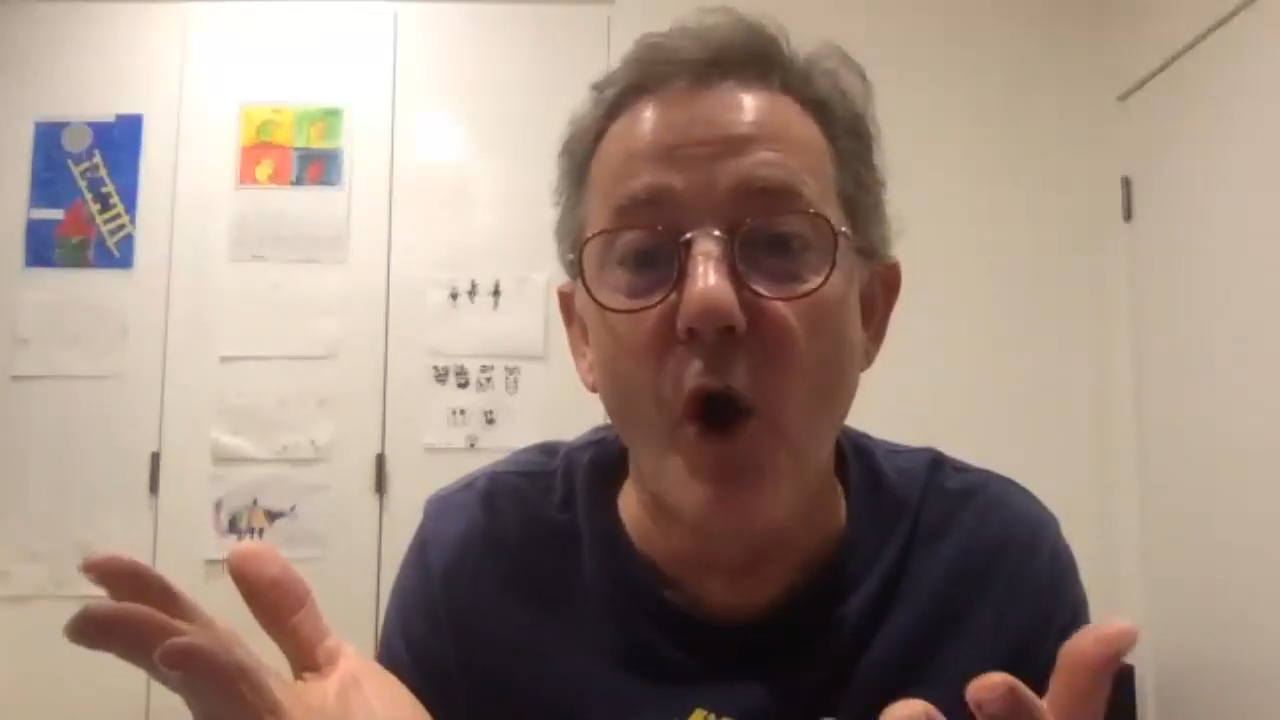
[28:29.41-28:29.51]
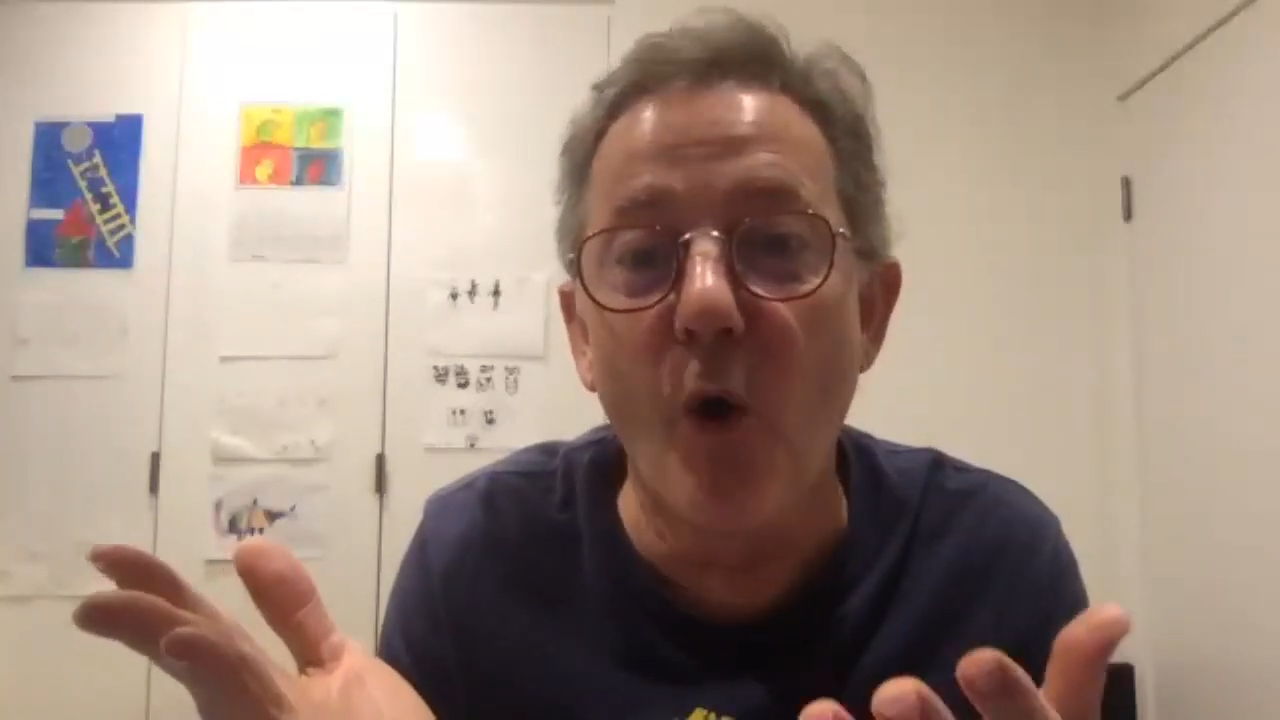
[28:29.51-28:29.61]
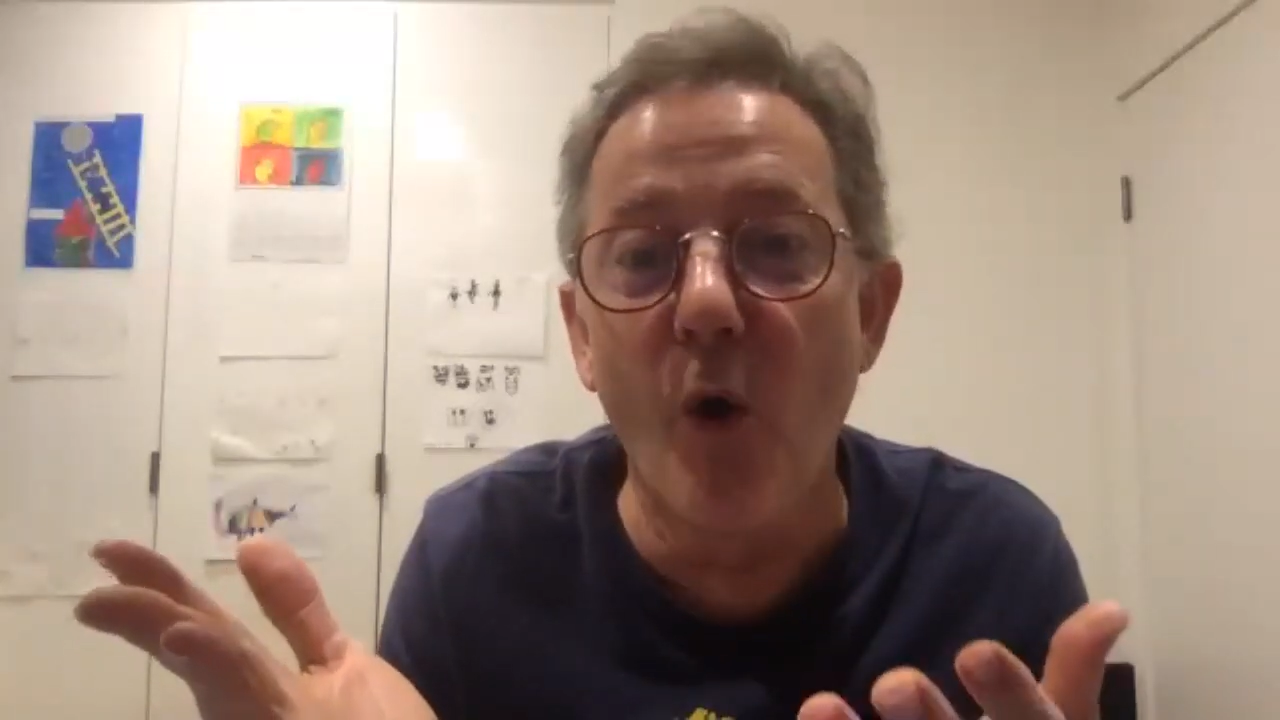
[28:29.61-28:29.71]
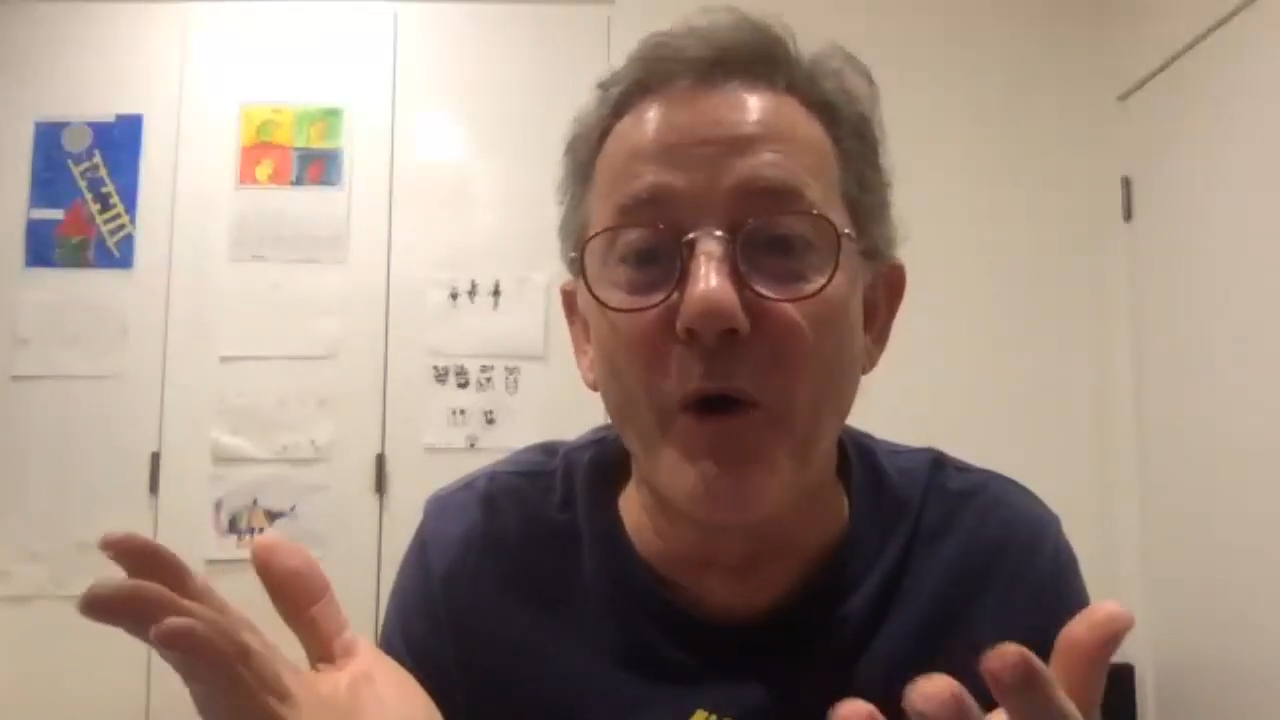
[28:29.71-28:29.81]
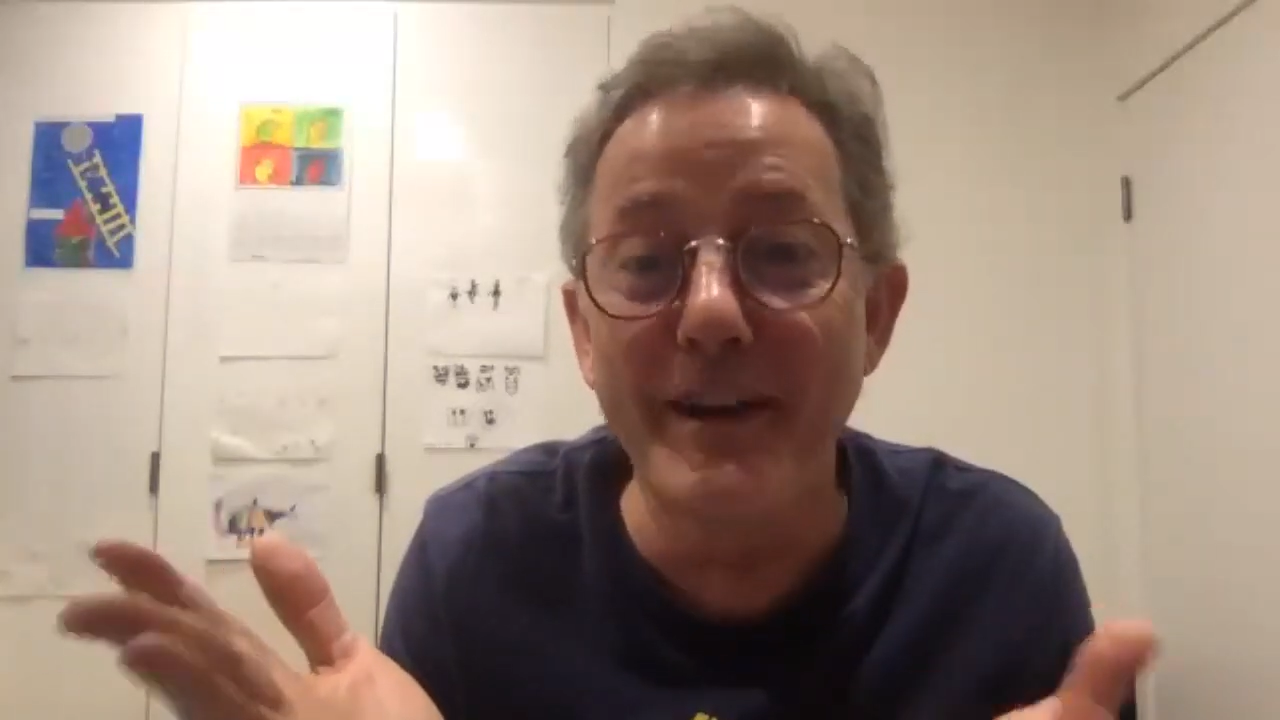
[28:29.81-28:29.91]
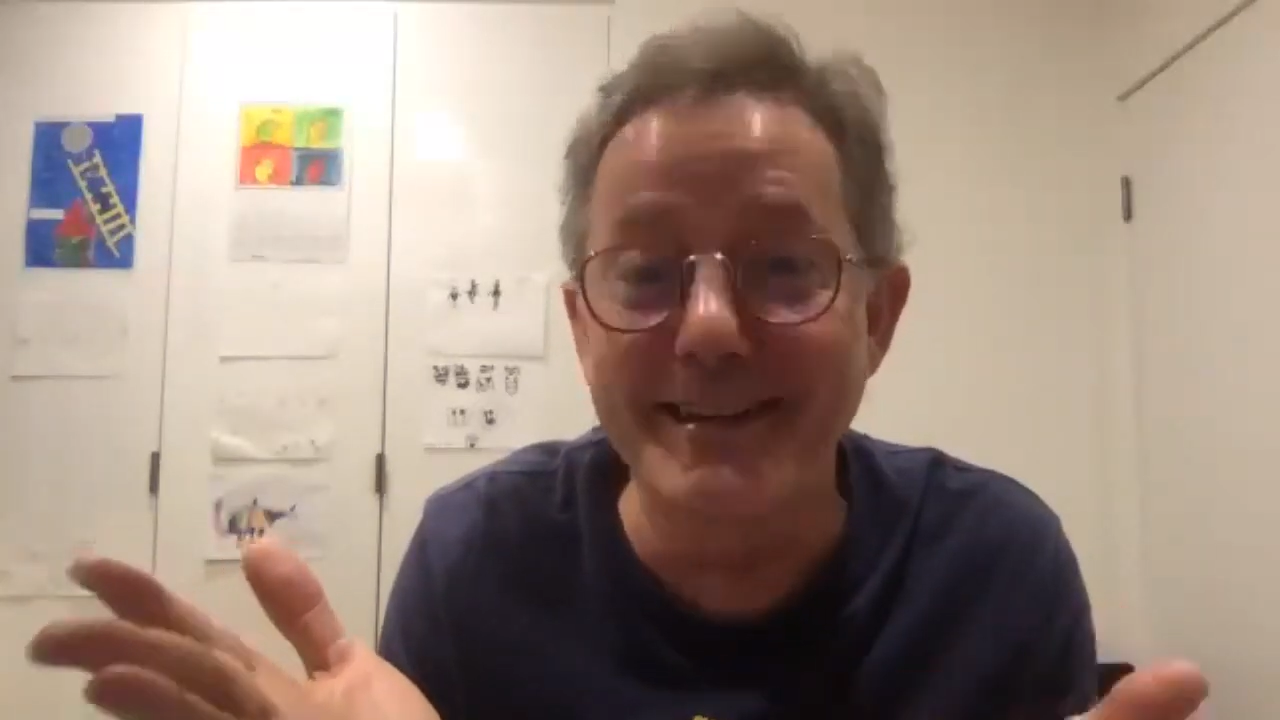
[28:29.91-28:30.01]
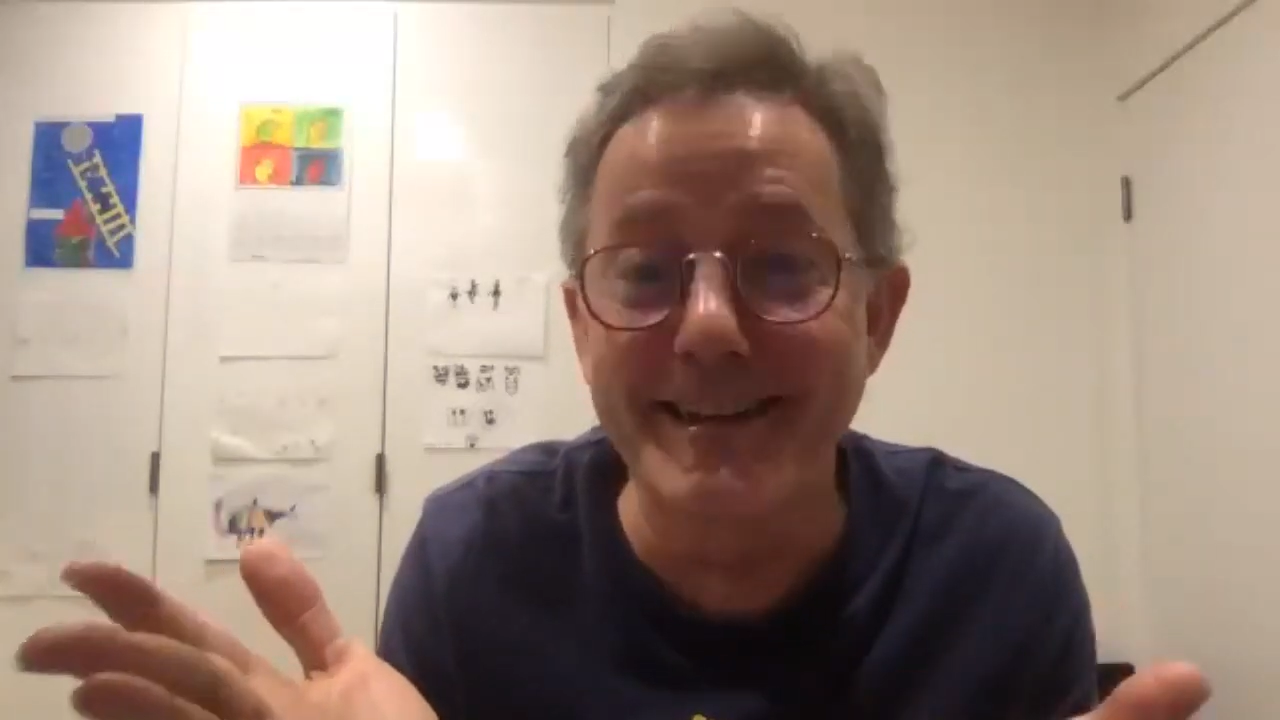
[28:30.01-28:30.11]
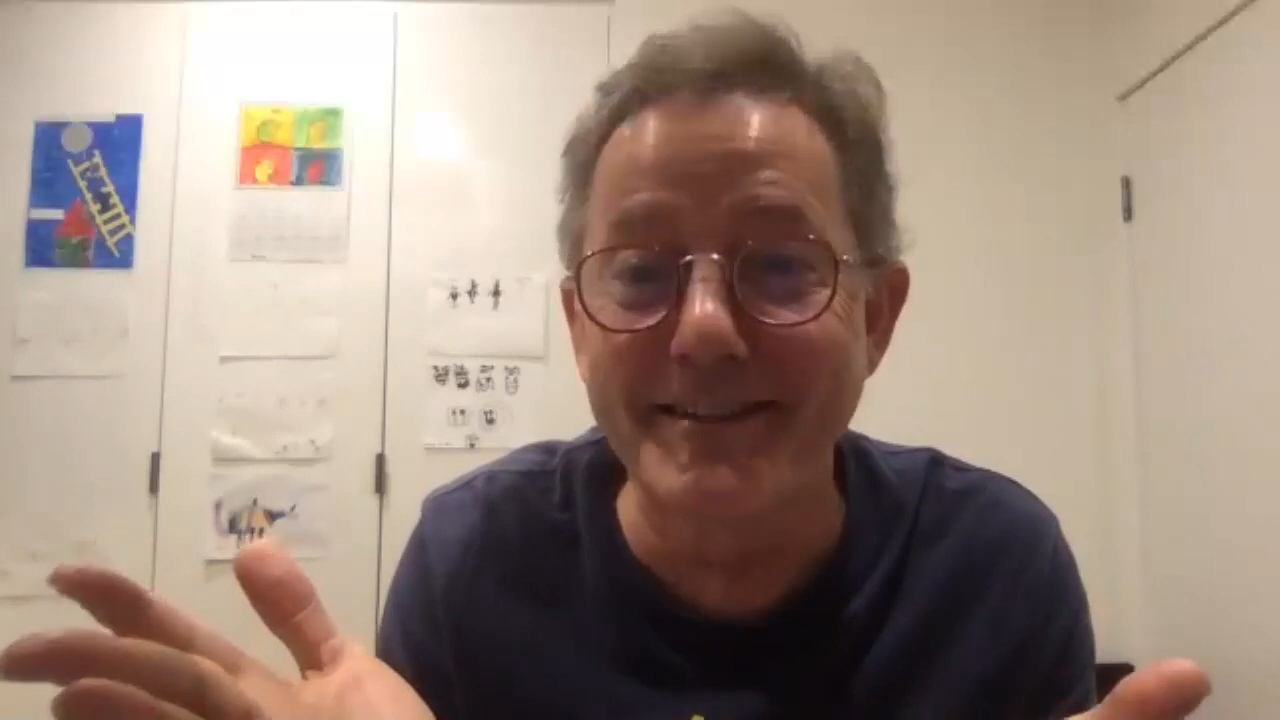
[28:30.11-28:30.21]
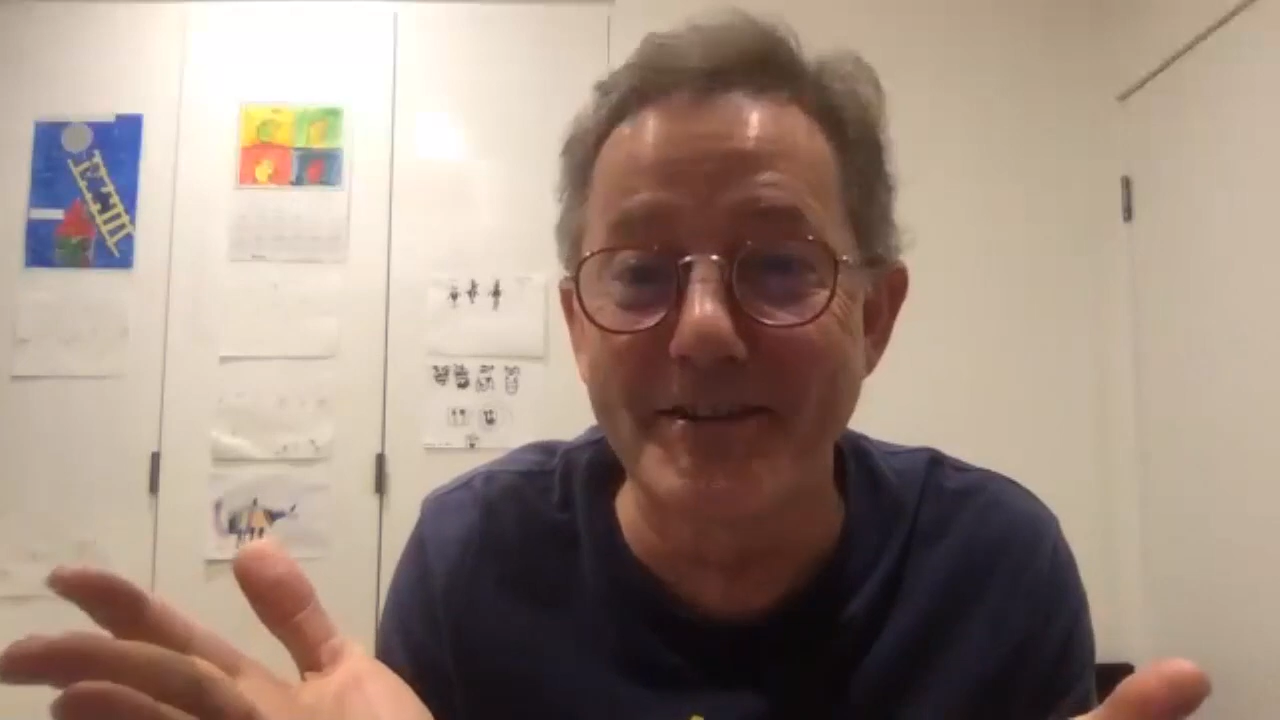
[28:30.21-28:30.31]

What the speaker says: or is this